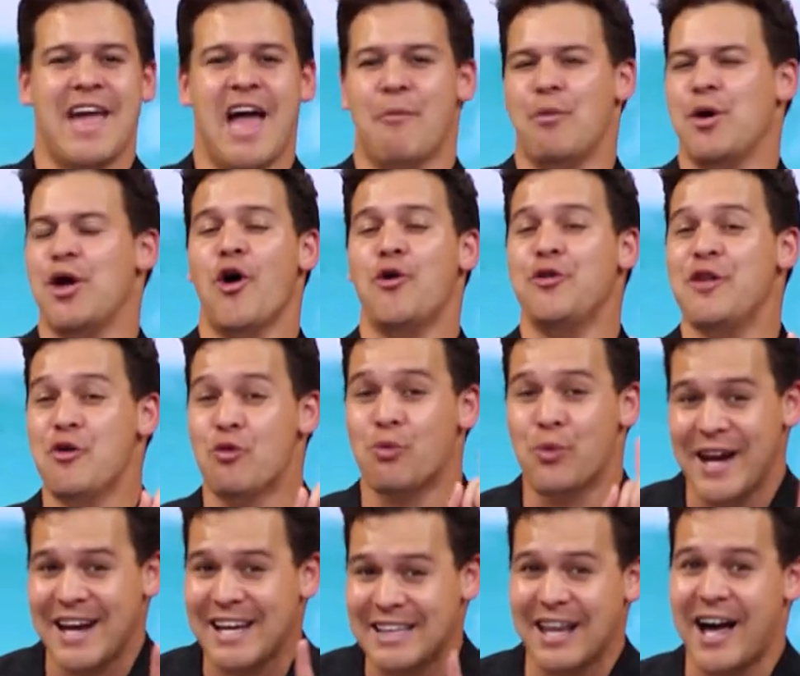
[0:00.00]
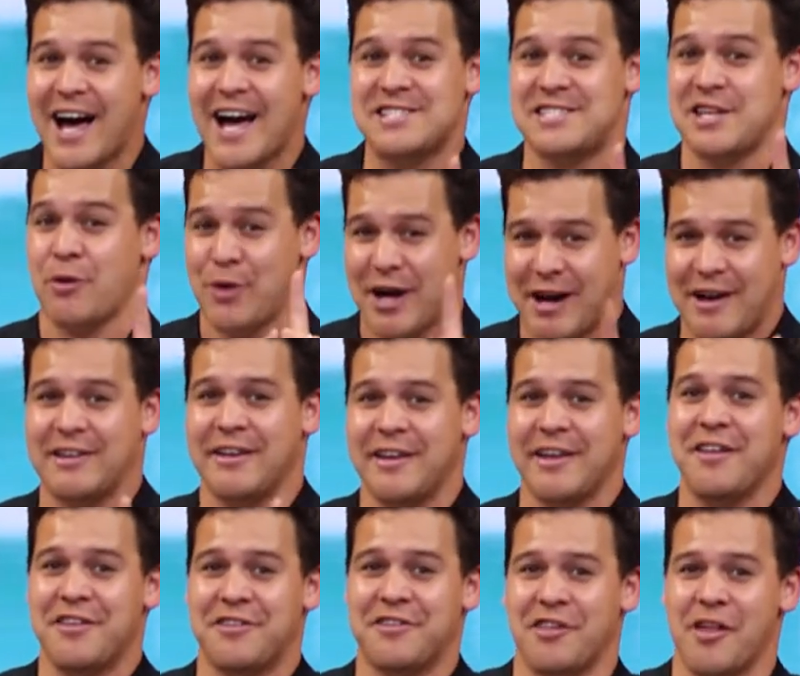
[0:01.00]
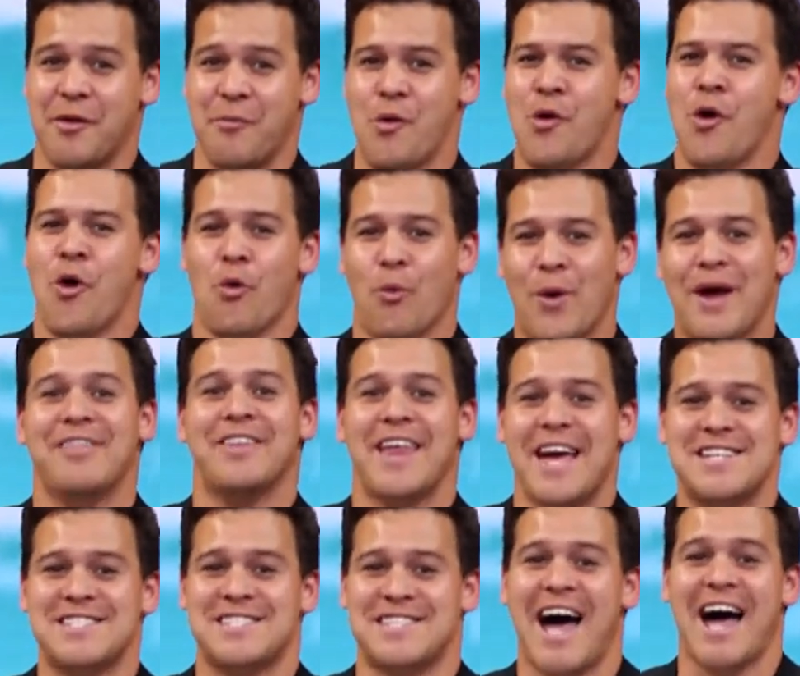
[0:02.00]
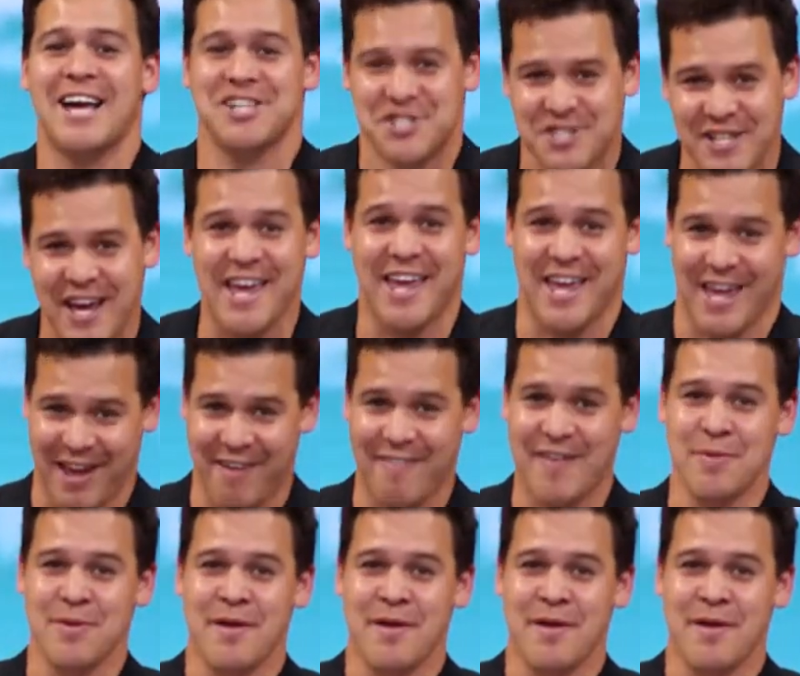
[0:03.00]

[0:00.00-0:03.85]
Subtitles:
and we only realize that we're clinging to them when they start shaking.